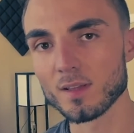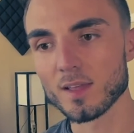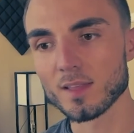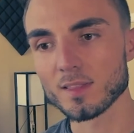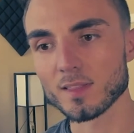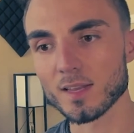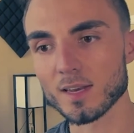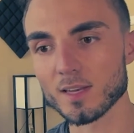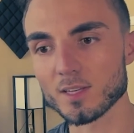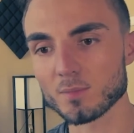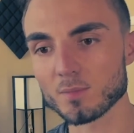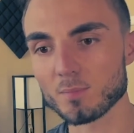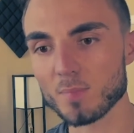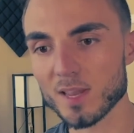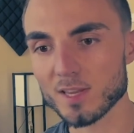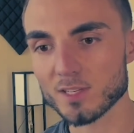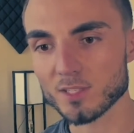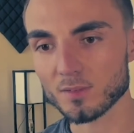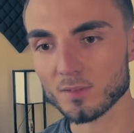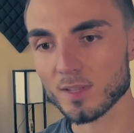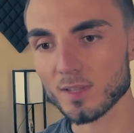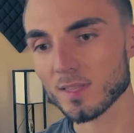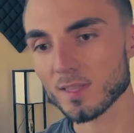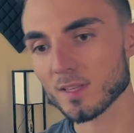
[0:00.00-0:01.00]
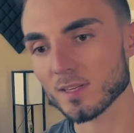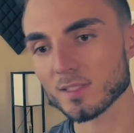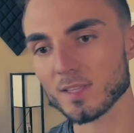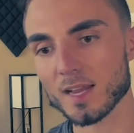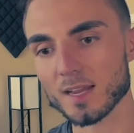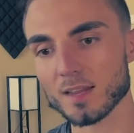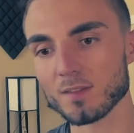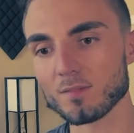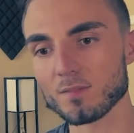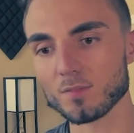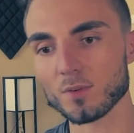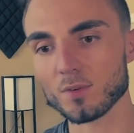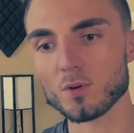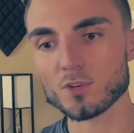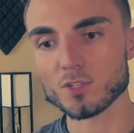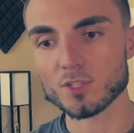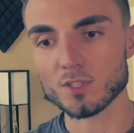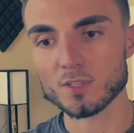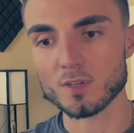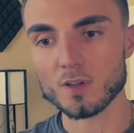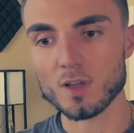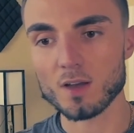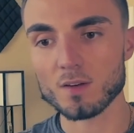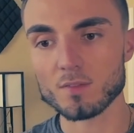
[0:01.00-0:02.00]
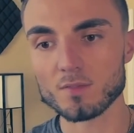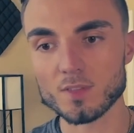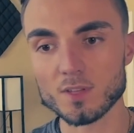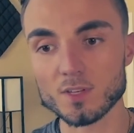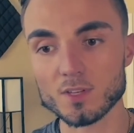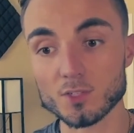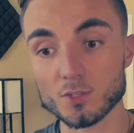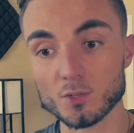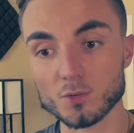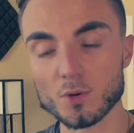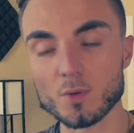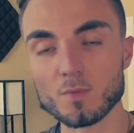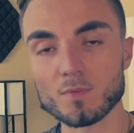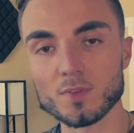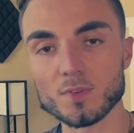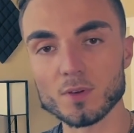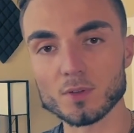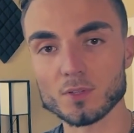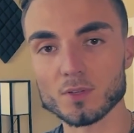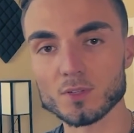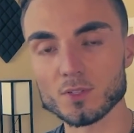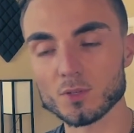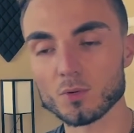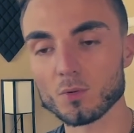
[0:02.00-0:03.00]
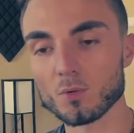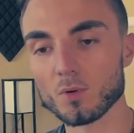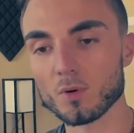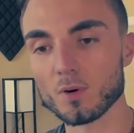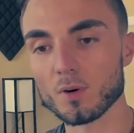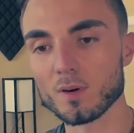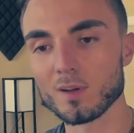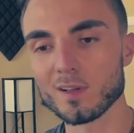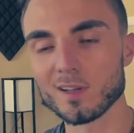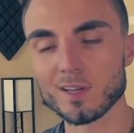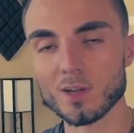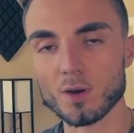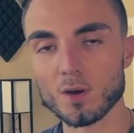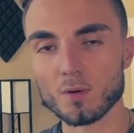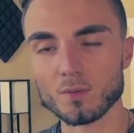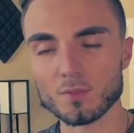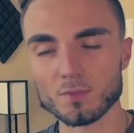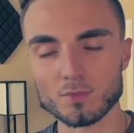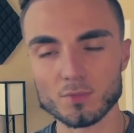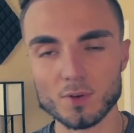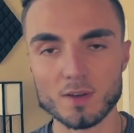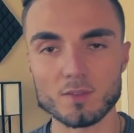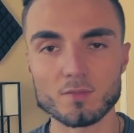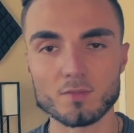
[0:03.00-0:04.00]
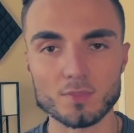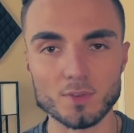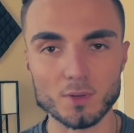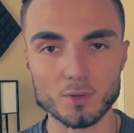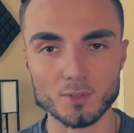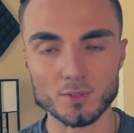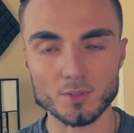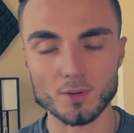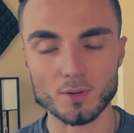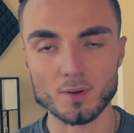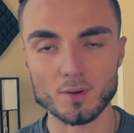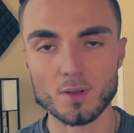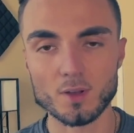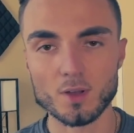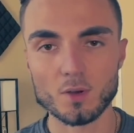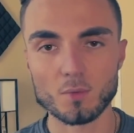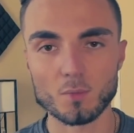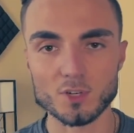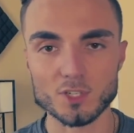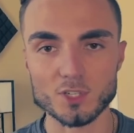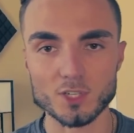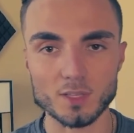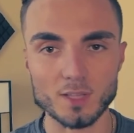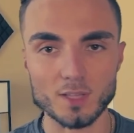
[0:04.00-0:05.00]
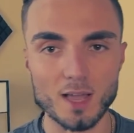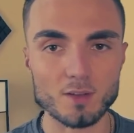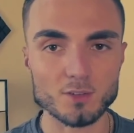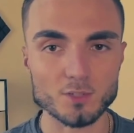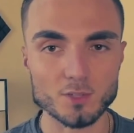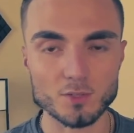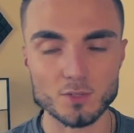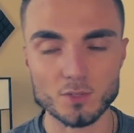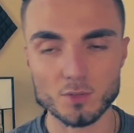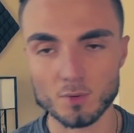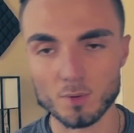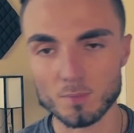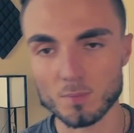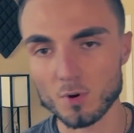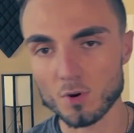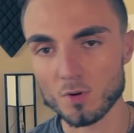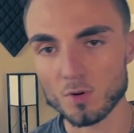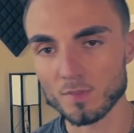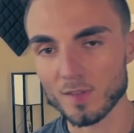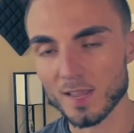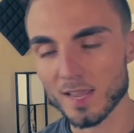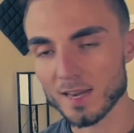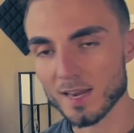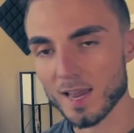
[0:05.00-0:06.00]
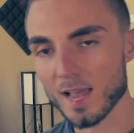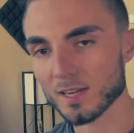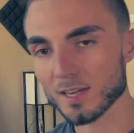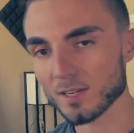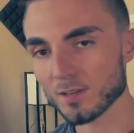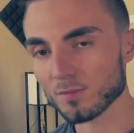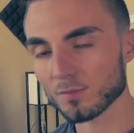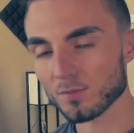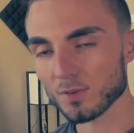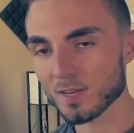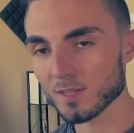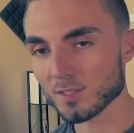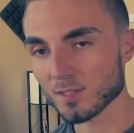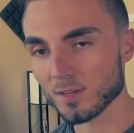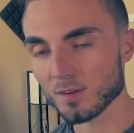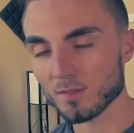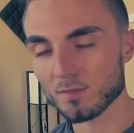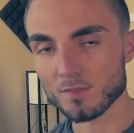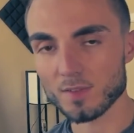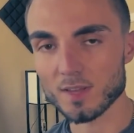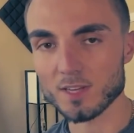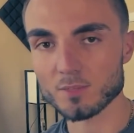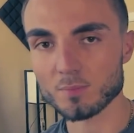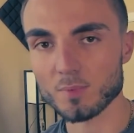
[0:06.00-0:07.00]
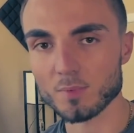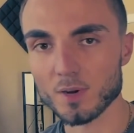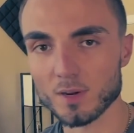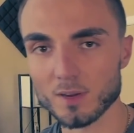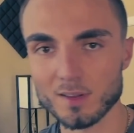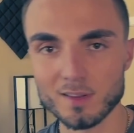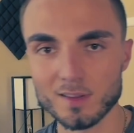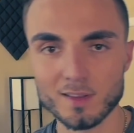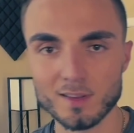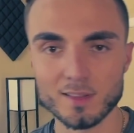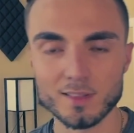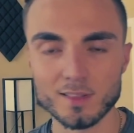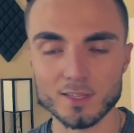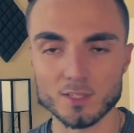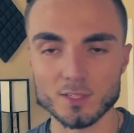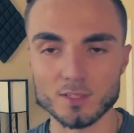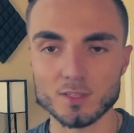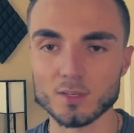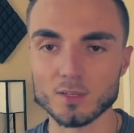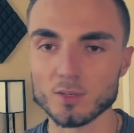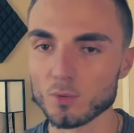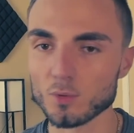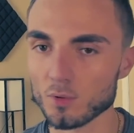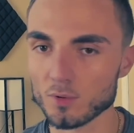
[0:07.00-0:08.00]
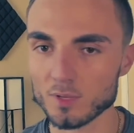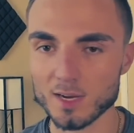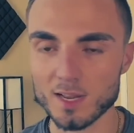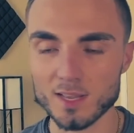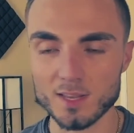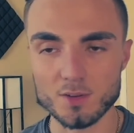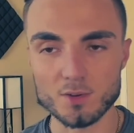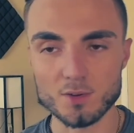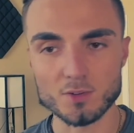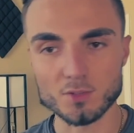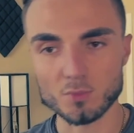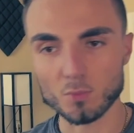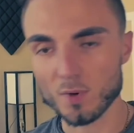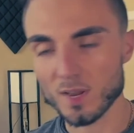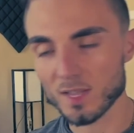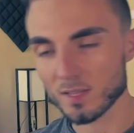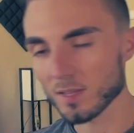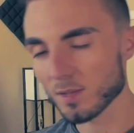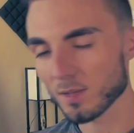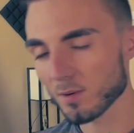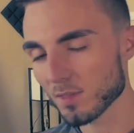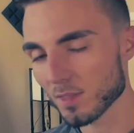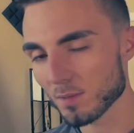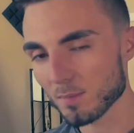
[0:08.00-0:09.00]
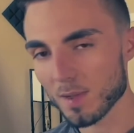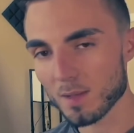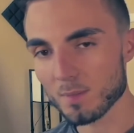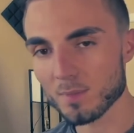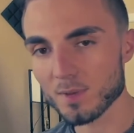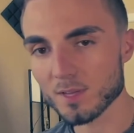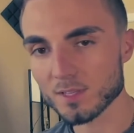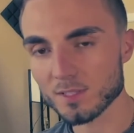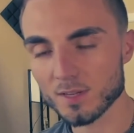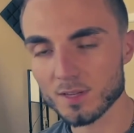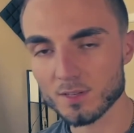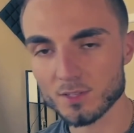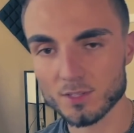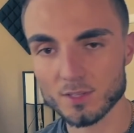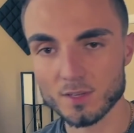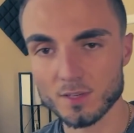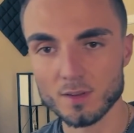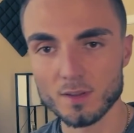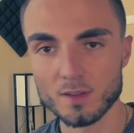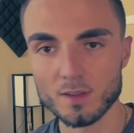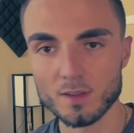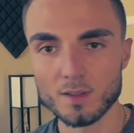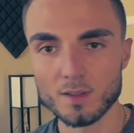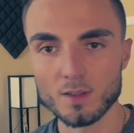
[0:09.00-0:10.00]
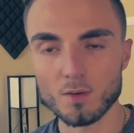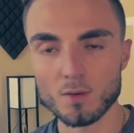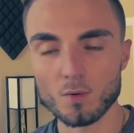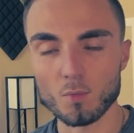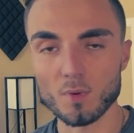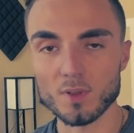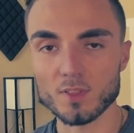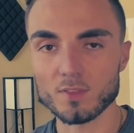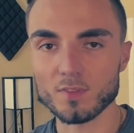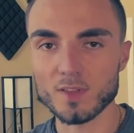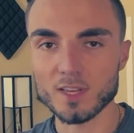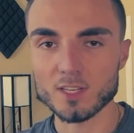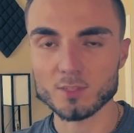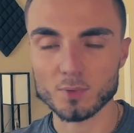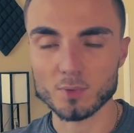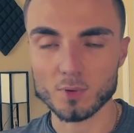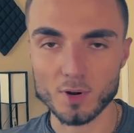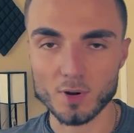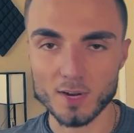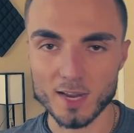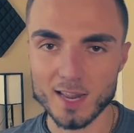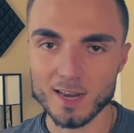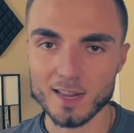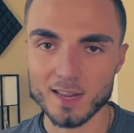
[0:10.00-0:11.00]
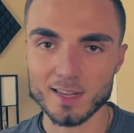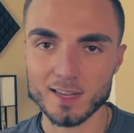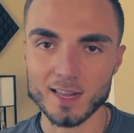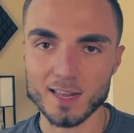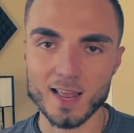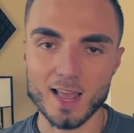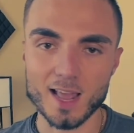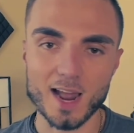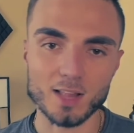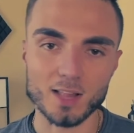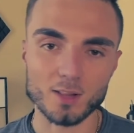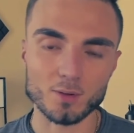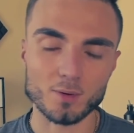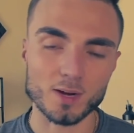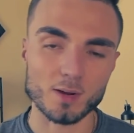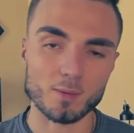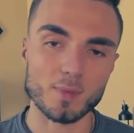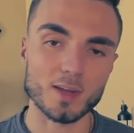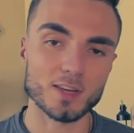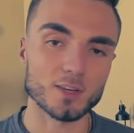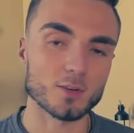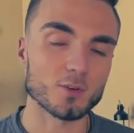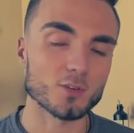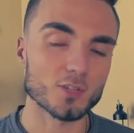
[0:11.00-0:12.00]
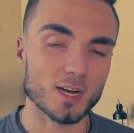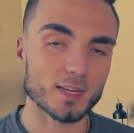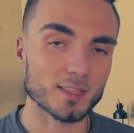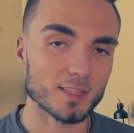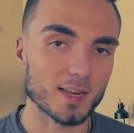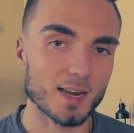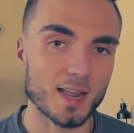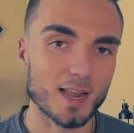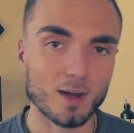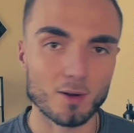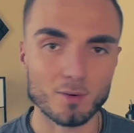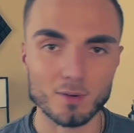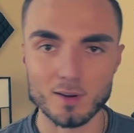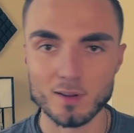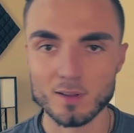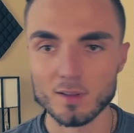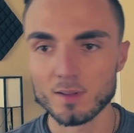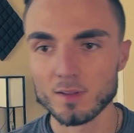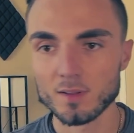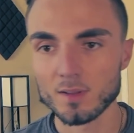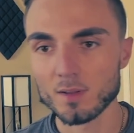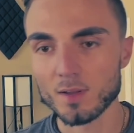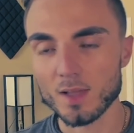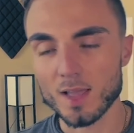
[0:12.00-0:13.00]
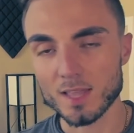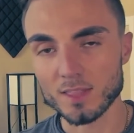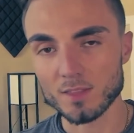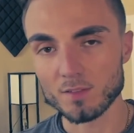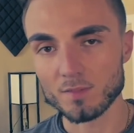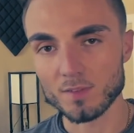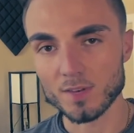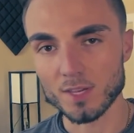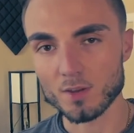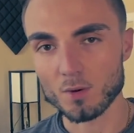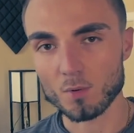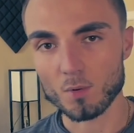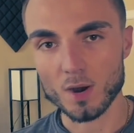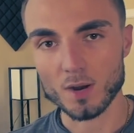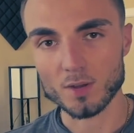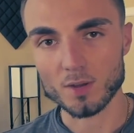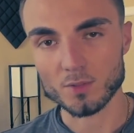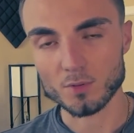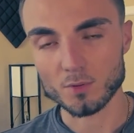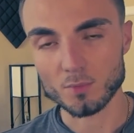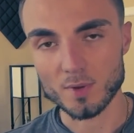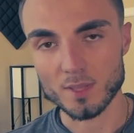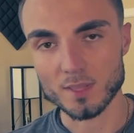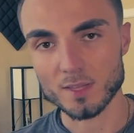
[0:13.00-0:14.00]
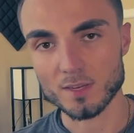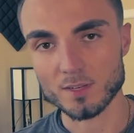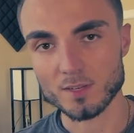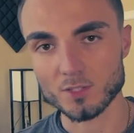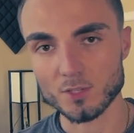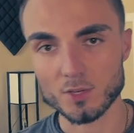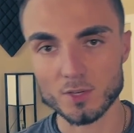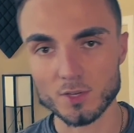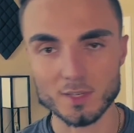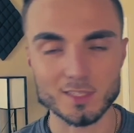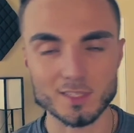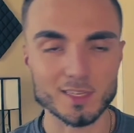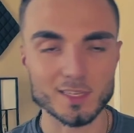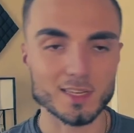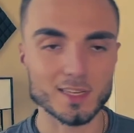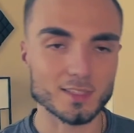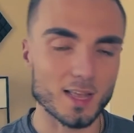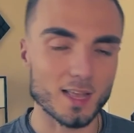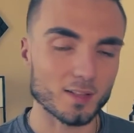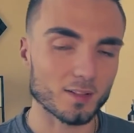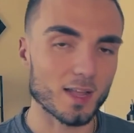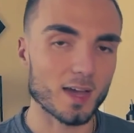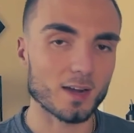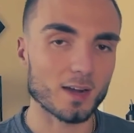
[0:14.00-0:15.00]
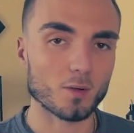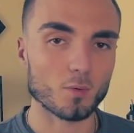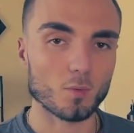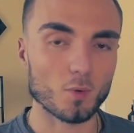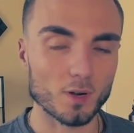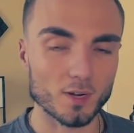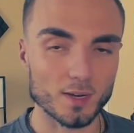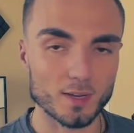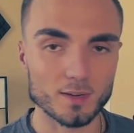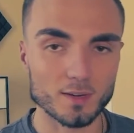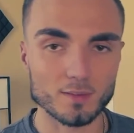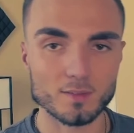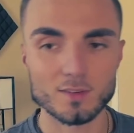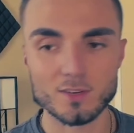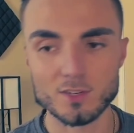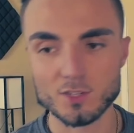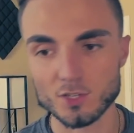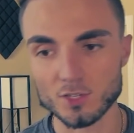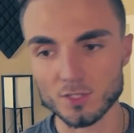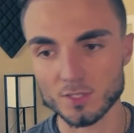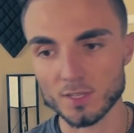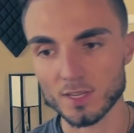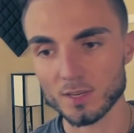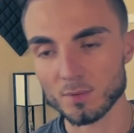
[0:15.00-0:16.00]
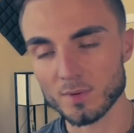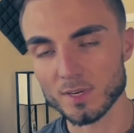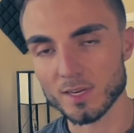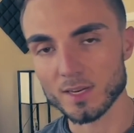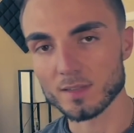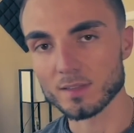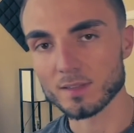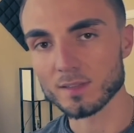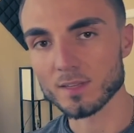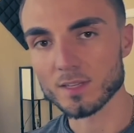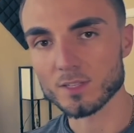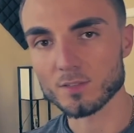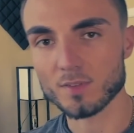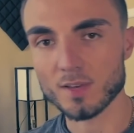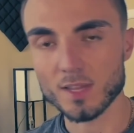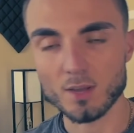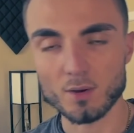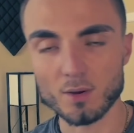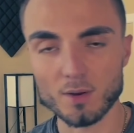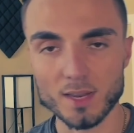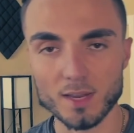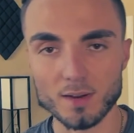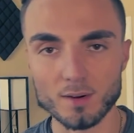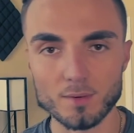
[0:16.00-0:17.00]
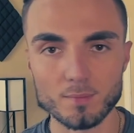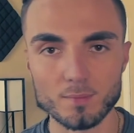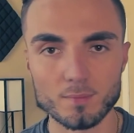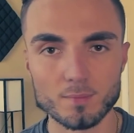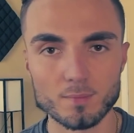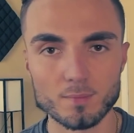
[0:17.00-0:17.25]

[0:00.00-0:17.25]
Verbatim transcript: that is basically the second version of this group filter tool called Friend Filter, which allows you to remove inactive friends on Facebook. This is a tool that I use weekly within my business with Facebook Organic, and I highly recommend you check that out and the video walkthrough with it so you can see exactly how to work it, just like we did in this video here.